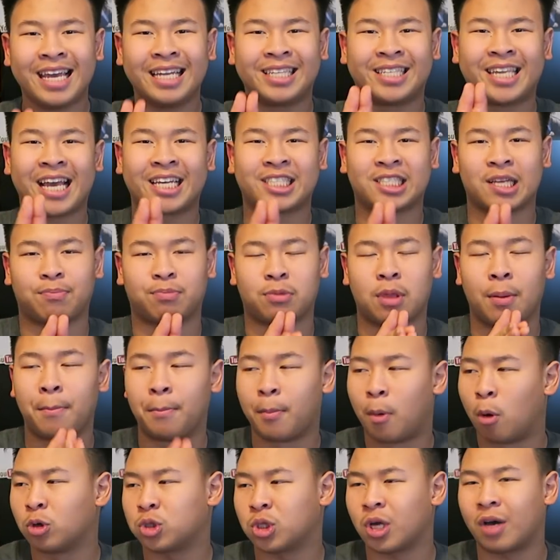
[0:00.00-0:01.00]
He takes up the
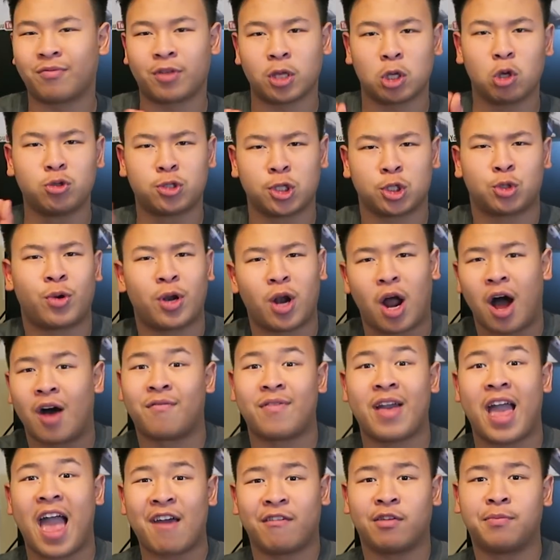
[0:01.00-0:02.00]
most of the usage rate
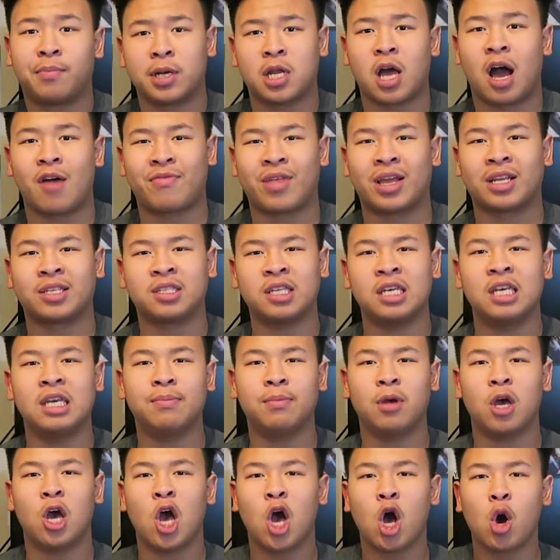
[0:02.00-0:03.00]
of everybody off that
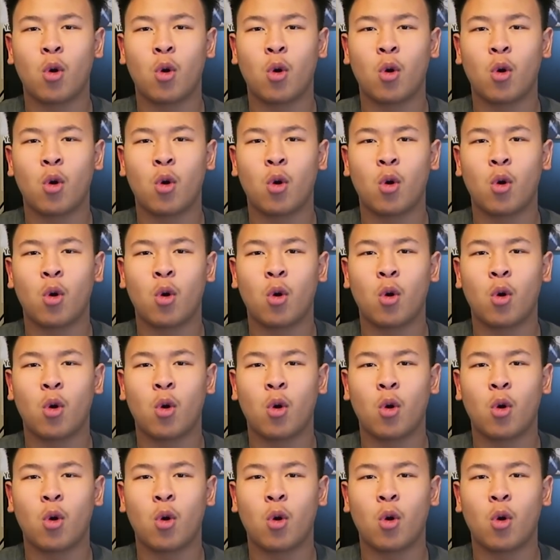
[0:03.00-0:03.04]
team.